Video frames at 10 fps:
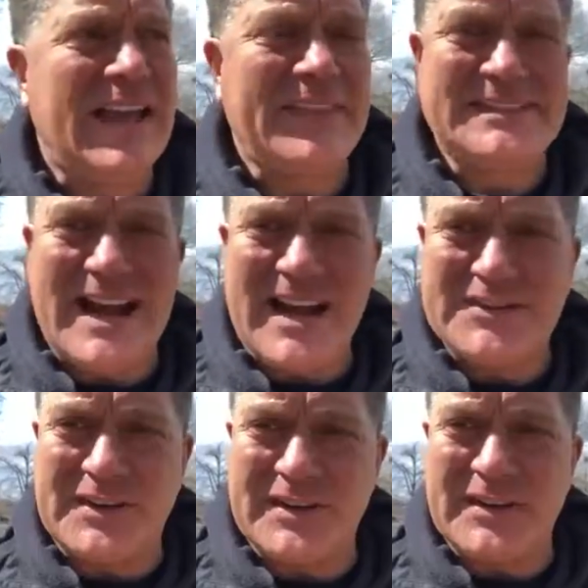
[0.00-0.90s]
And the
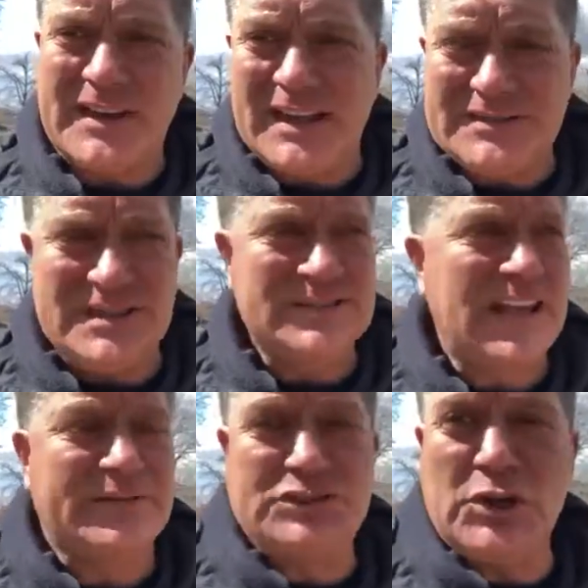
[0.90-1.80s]
doctor, just
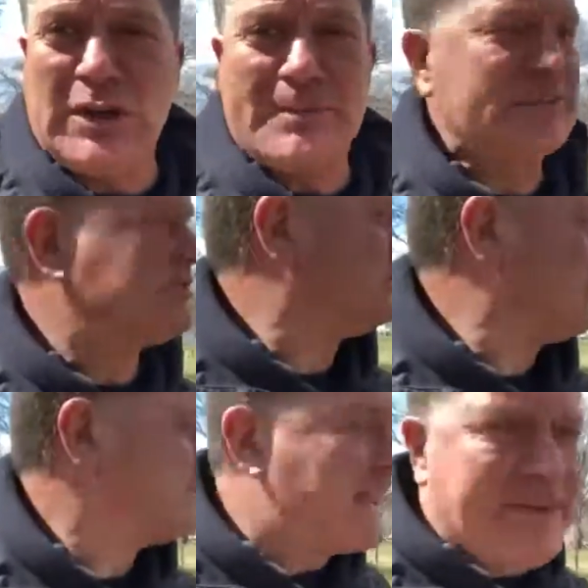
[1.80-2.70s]
think of tulips. The
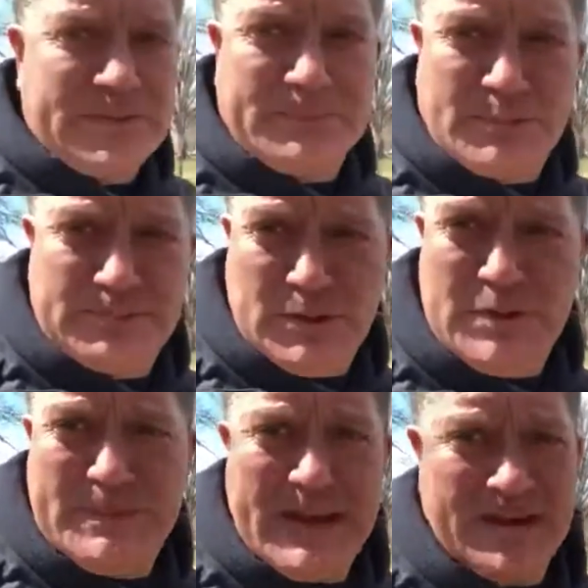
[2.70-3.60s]
tulips haven't
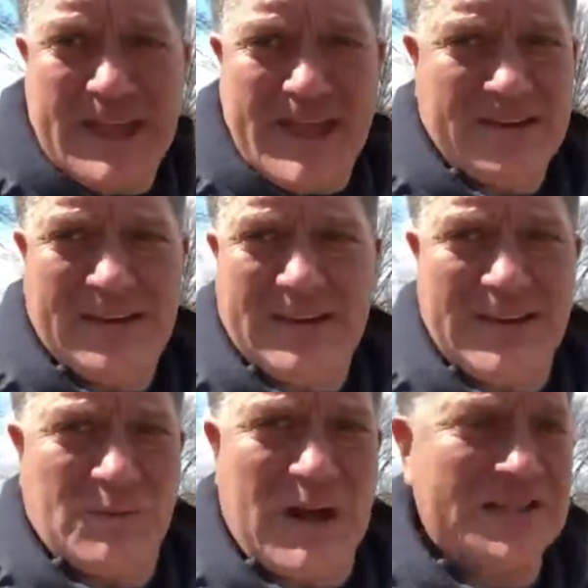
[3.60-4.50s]
bloomed here yet
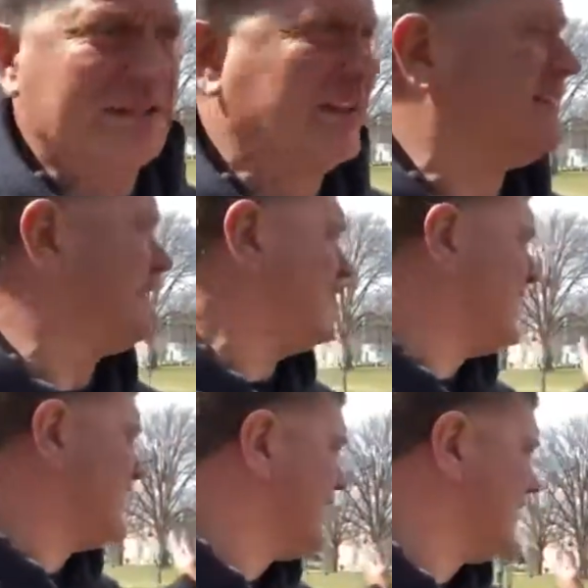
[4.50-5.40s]
in Washington.
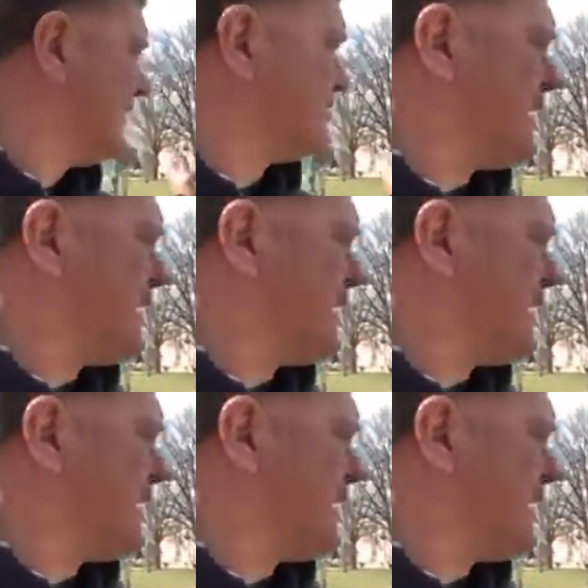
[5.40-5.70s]
The